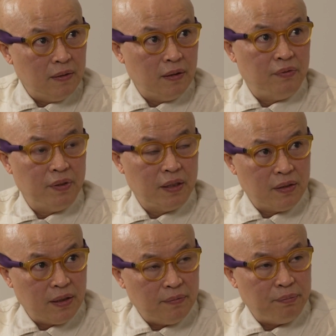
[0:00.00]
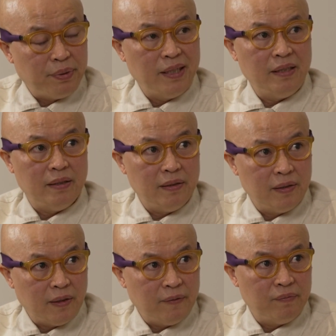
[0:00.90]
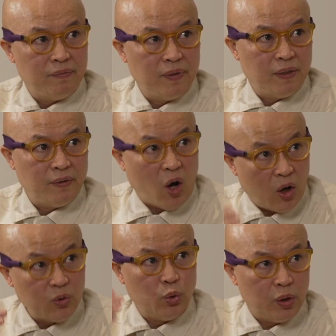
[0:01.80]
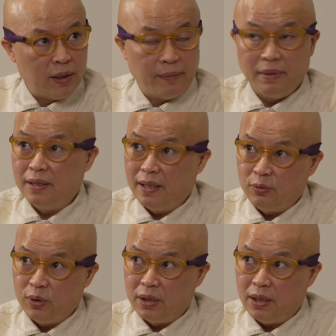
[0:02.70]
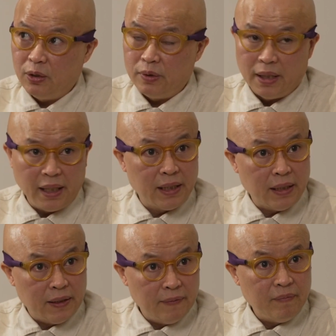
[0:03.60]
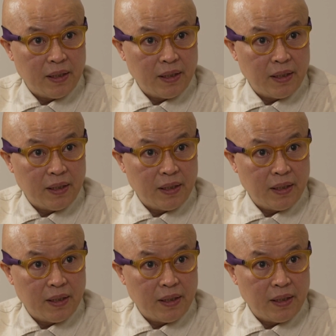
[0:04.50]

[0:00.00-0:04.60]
the figurative paintings of onward, I mean, that was a whole decade.